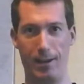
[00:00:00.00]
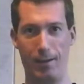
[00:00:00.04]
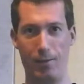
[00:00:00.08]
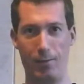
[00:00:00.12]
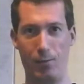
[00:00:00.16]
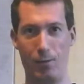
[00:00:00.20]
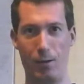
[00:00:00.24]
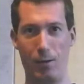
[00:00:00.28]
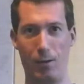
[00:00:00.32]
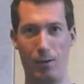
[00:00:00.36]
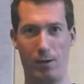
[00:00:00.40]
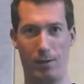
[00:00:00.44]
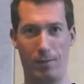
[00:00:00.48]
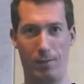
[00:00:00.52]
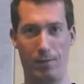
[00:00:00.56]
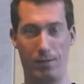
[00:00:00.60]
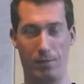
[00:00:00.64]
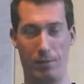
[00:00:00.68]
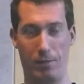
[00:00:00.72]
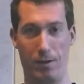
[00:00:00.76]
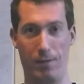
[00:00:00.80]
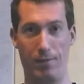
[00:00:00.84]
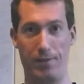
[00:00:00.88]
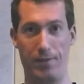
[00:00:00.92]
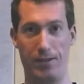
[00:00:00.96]
and welcome
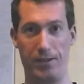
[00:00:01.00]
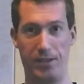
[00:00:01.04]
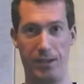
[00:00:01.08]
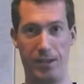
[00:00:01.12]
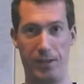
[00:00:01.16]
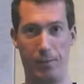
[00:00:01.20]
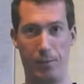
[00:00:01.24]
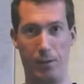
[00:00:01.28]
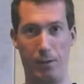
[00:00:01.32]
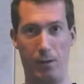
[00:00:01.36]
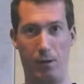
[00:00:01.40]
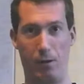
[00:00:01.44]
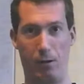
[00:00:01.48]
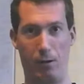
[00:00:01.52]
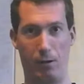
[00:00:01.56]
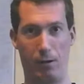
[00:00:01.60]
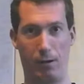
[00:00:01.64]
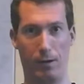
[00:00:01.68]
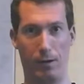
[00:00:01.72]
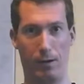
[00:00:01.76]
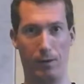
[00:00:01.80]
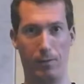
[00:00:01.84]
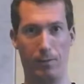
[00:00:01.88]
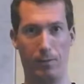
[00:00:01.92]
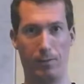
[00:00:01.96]
to my video blog.
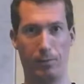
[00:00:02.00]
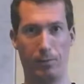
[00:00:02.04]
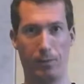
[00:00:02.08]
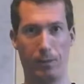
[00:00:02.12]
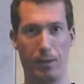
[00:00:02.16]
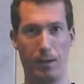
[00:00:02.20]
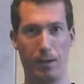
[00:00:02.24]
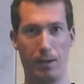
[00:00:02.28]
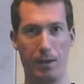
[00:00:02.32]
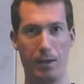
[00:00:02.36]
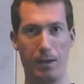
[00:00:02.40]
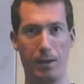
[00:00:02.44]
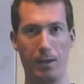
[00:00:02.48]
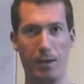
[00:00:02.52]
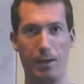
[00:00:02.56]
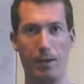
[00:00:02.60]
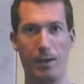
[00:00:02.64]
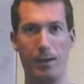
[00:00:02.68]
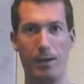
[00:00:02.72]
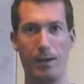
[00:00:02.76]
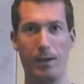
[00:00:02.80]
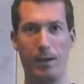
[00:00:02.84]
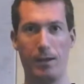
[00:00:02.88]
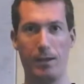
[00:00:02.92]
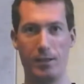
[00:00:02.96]

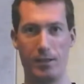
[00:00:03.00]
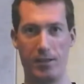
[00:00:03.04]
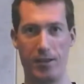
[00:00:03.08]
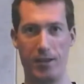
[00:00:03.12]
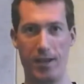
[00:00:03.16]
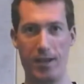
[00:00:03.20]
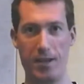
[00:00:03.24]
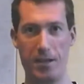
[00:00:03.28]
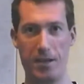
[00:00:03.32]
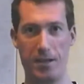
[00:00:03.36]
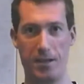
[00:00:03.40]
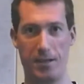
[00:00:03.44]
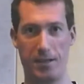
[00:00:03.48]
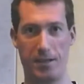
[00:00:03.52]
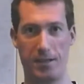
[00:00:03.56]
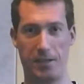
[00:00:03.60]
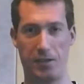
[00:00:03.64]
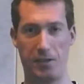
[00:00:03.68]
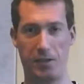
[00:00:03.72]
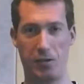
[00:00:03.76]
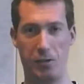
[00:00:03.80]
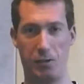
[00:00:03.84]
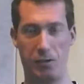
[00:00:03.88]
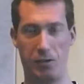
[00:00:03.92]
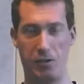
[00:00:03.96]
Today I'm going
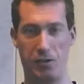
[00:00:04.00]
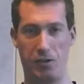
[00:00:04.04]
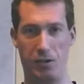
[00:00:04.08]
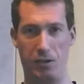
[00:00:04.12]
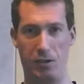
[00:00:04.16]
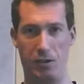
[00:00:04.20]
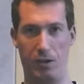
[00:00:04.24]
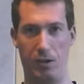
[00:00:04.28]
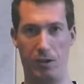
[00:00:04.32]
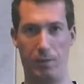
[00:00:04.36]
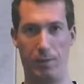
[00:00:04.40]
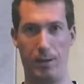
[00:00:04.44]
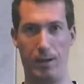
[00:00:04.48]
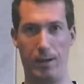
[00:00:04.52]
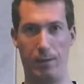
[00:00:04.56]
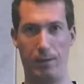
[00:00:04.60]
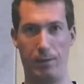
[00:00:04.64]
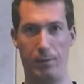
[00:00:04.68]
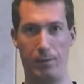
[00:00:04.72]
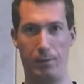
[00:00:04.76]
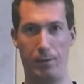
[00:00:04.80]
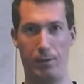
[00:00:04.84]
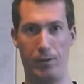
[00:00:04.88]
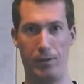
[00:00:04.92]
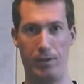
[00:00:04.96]
to talk to you about
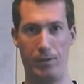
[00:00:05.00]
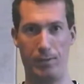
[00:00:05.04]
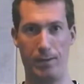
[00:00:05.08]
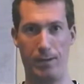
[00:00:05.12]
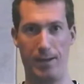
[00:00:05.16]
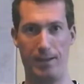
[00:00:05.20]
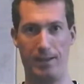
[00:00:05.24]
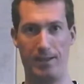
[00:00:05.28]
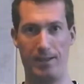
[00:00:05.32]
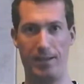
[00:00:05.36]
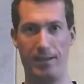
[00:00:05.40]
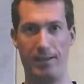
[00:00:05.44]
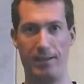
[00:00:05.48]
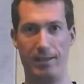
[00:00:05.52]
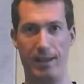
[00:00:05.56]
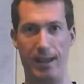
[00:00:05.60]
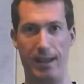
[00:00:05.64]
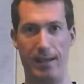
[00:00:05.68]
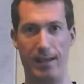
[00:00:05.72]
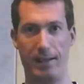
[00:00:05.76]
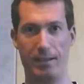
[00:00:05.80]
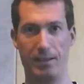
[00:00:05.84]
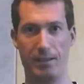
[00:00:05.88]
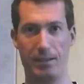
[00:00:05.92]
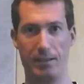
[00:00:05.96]
the body mass
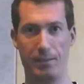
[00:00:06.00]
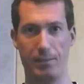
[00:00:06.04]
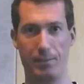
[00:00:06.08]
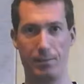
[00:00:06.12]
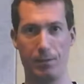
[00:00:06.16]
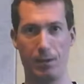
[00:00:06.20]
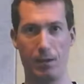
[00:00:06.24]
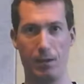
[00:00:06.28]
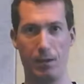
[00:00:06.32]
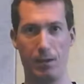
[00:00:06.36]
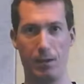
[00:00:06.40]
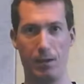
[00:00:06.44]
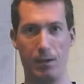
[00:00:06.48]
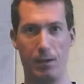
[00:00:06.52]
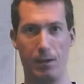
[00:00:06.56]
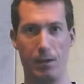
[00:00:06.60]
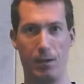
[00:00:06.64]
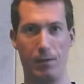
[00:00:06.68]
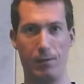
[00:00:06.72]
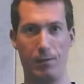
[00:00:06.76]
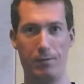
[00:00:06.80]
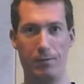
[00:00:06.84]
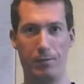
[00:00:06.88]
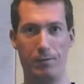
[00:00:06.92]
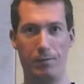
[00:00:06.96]
index,
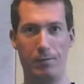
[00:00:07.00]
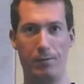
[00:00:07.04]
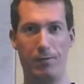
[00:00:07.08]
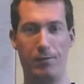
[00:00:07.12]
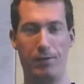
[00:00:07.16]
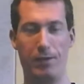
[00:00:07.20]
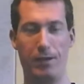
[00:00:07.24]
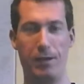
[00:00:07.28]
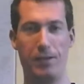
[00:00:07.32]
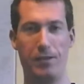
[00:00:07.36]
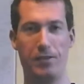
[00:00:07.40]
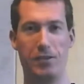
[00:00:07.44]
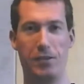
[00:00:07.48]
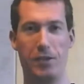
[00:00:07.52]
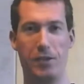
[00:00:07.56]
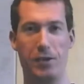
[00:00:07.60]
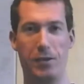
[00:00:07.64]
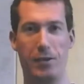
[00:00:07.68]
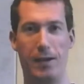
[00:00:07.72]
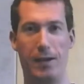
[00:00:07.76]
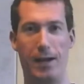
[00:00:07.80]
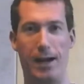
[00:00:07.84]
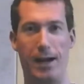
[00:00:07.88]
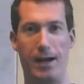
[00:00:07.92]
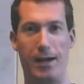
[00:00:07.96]
often referred
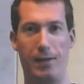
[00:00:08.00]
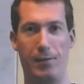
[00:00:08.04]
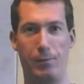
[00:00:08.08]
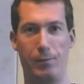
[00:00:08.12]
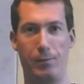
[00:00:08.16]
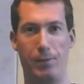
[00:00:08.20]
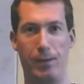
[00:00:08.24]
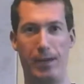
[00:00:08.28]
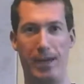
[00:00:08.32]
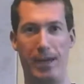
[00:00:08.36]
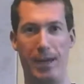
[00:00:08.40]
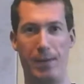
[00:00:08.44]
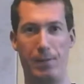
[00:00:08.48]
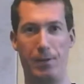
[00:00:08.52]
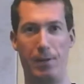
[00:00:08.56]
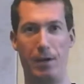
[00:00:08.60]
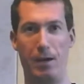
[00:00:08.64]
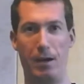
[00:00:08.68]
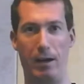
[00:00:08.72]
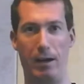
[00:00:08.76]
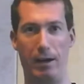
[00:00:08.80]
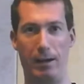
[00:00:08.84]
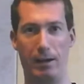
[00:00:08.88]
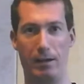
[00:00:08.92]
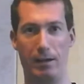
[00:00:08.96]
to as
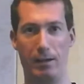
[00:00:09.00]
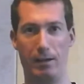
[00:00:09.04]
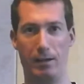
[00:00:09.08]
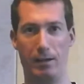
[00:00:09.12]
BMI.